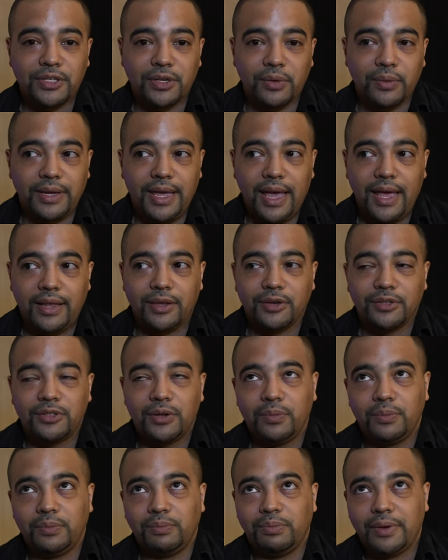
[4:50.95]
So again, there's
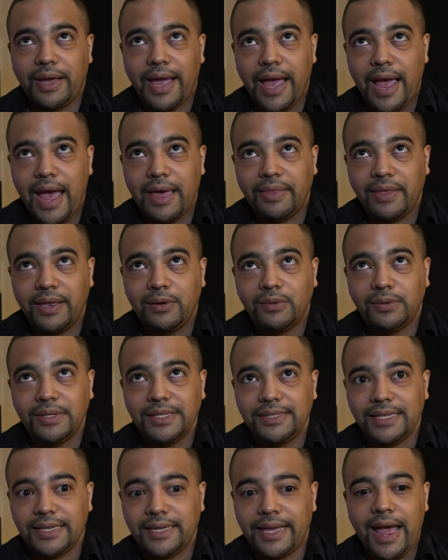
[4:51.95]
no cap. They don't
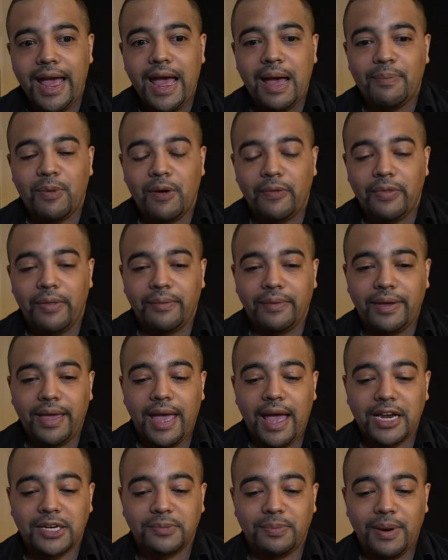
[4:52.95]
list a cap on the
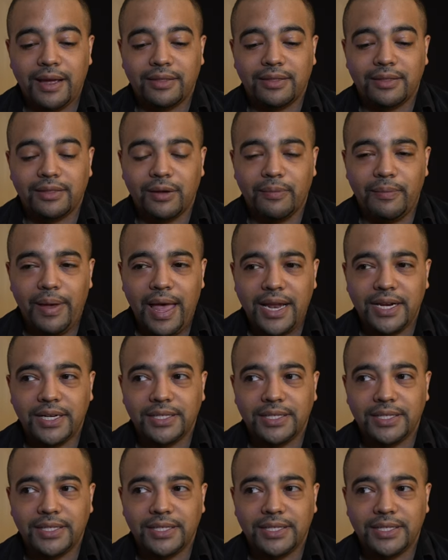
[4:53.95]
cash back that they'll match.